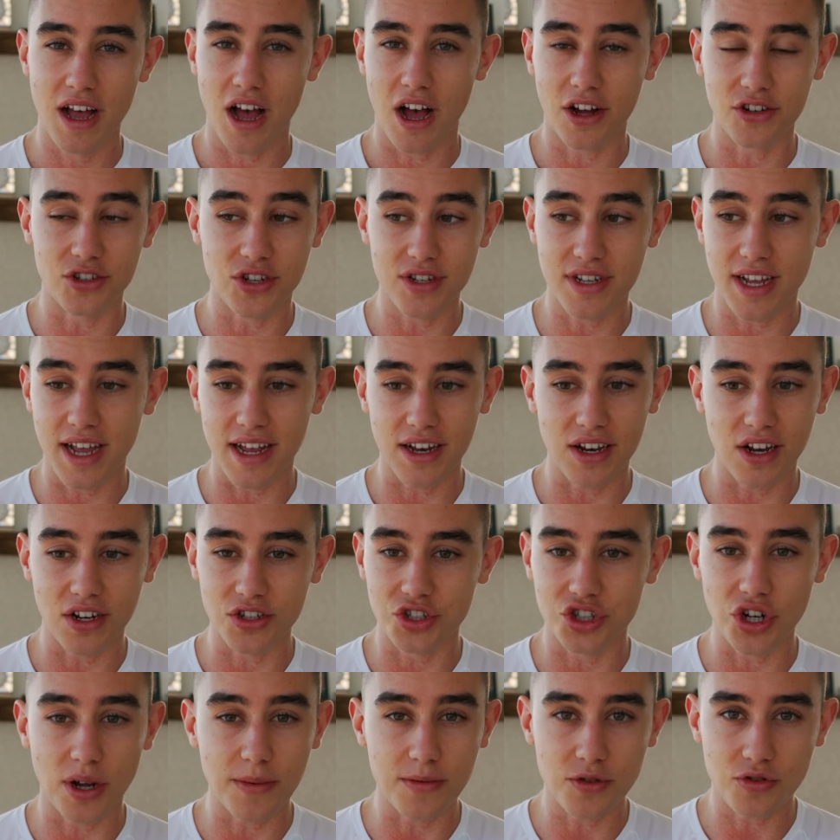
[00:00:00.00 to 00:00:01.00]

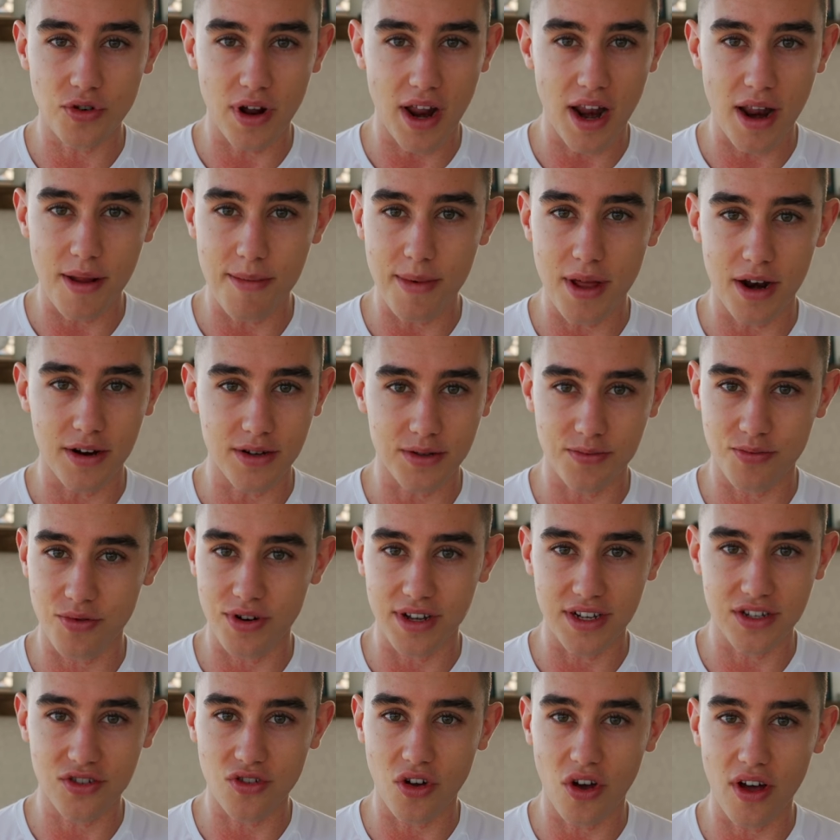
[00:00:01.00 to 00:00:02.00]
I'd jump straight out of bed. I was
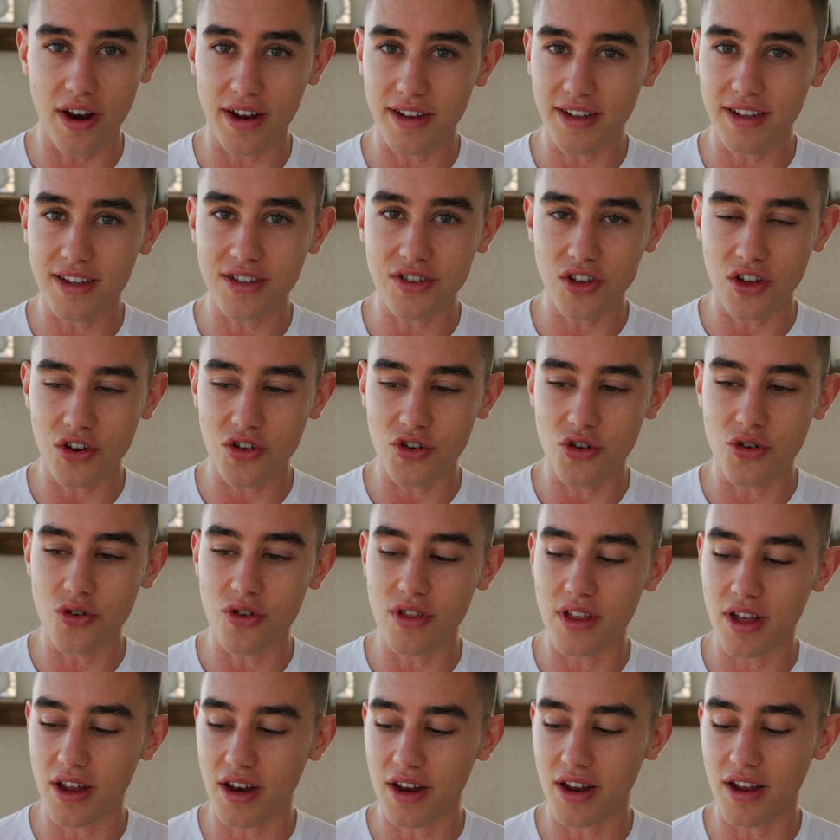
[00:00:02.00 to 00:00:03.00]
pretty excited because I knew
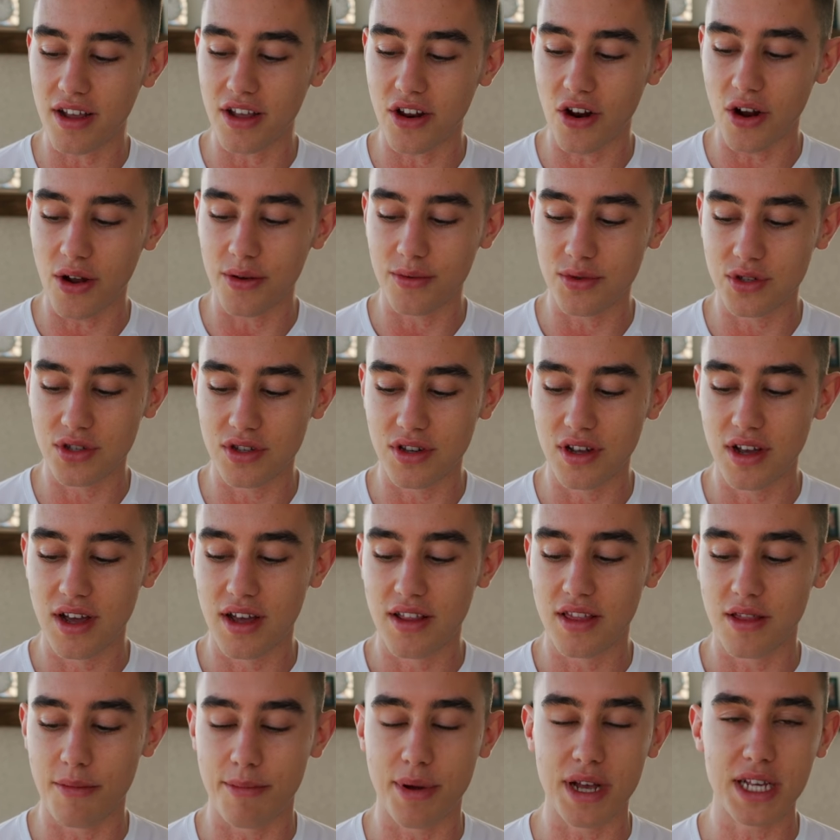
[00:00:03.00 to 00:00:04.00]
that, you know, it was
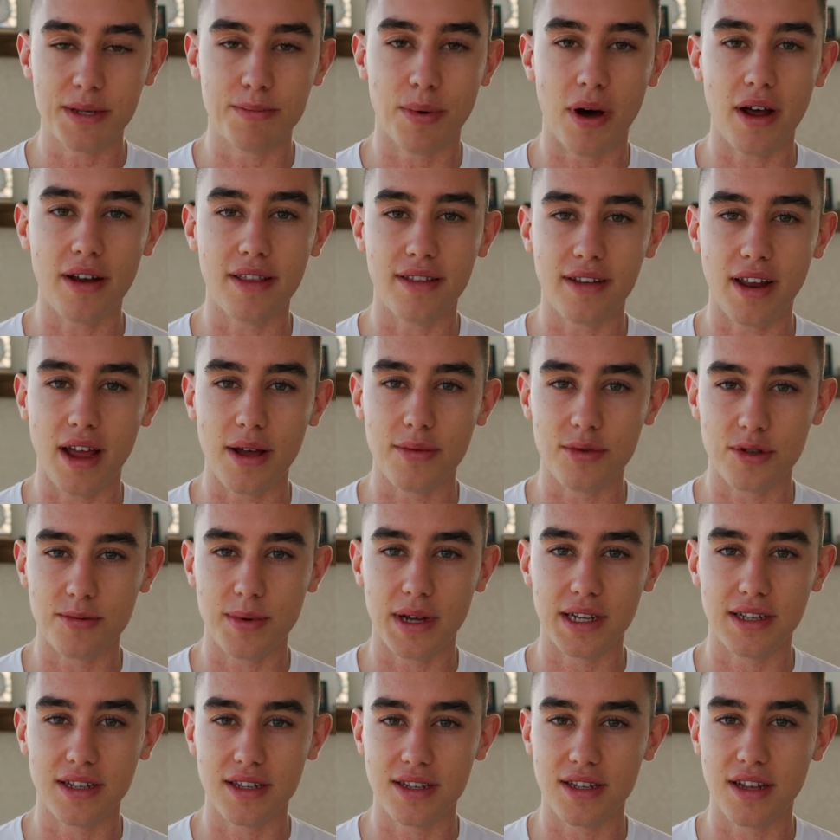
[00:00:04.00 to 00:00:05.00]
the best part of the day was
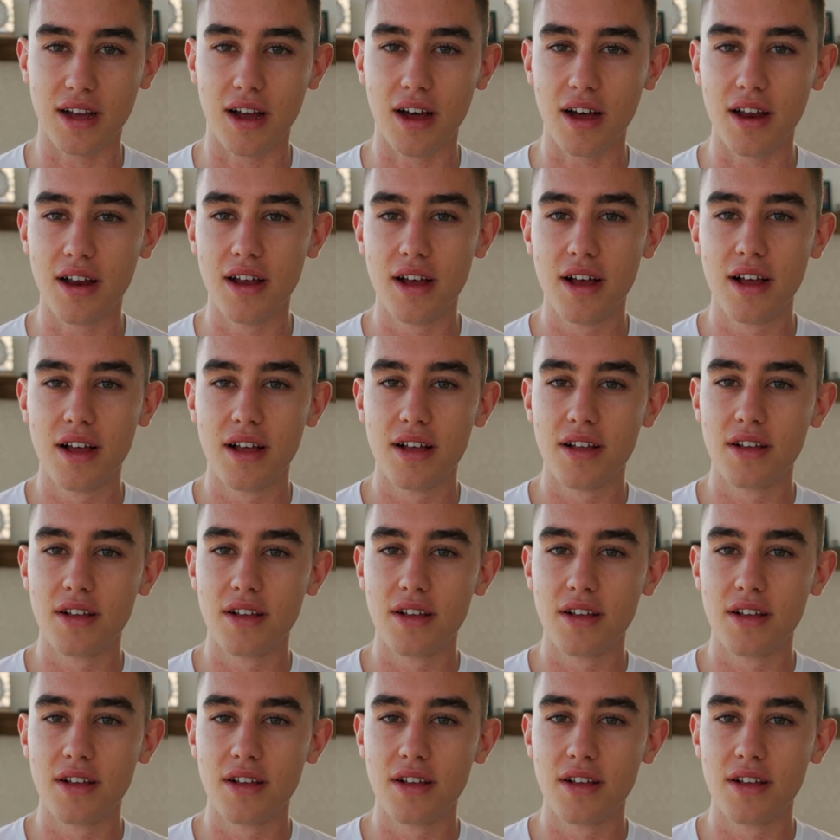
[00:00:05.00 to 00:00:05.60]
about to start.